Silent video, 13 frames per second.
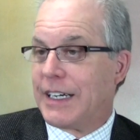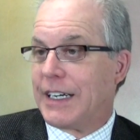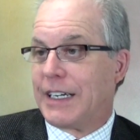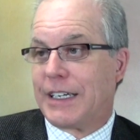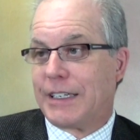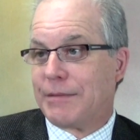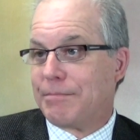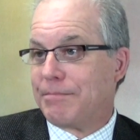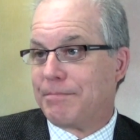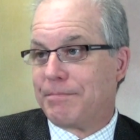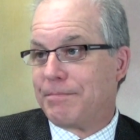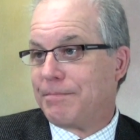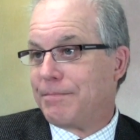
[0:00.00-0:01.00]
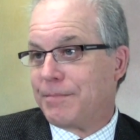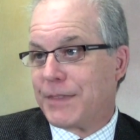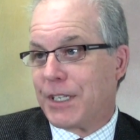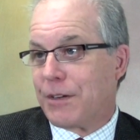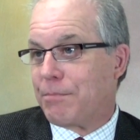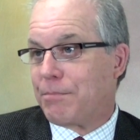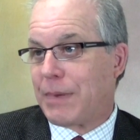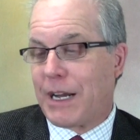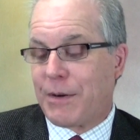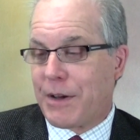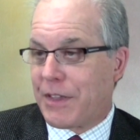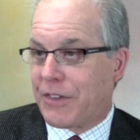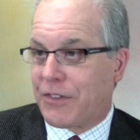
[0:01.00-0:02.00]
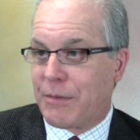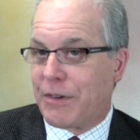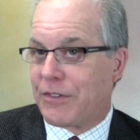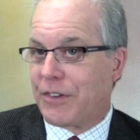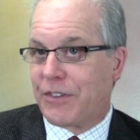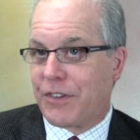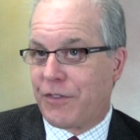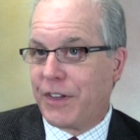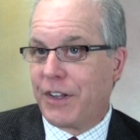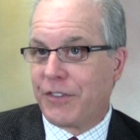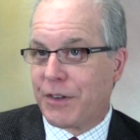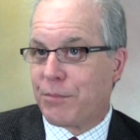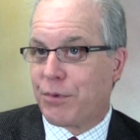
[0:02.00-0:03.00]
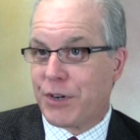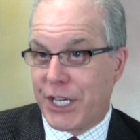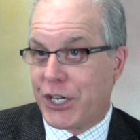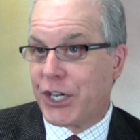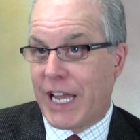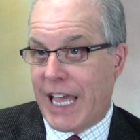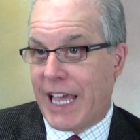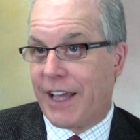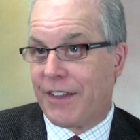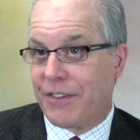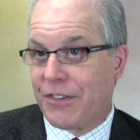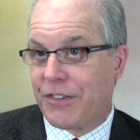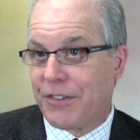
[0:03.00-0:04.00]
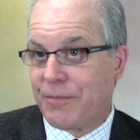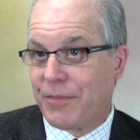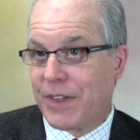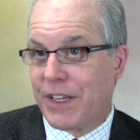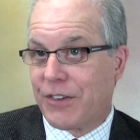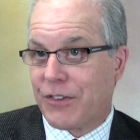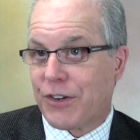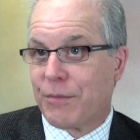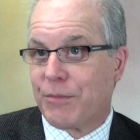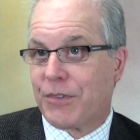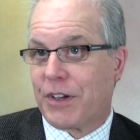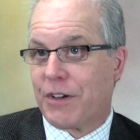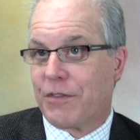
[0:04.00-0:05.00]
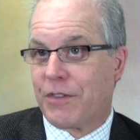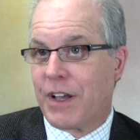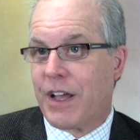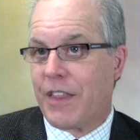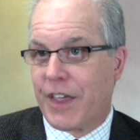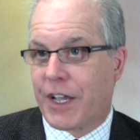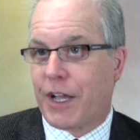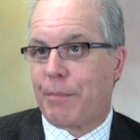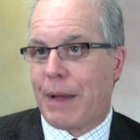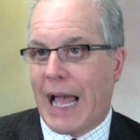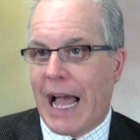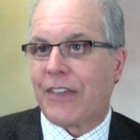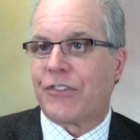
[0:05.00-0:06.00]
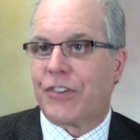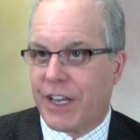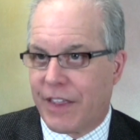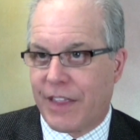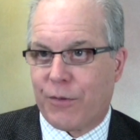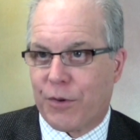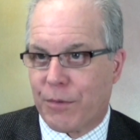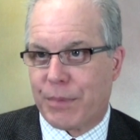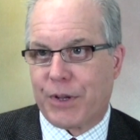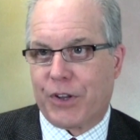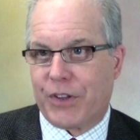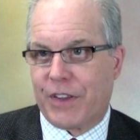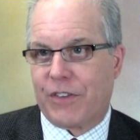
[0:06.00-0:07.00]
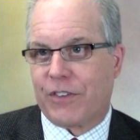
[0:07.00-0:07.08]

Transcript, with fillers: Um, you know, bioethics commissions, the field's in pretty good hands in terms of the capacity that we're building.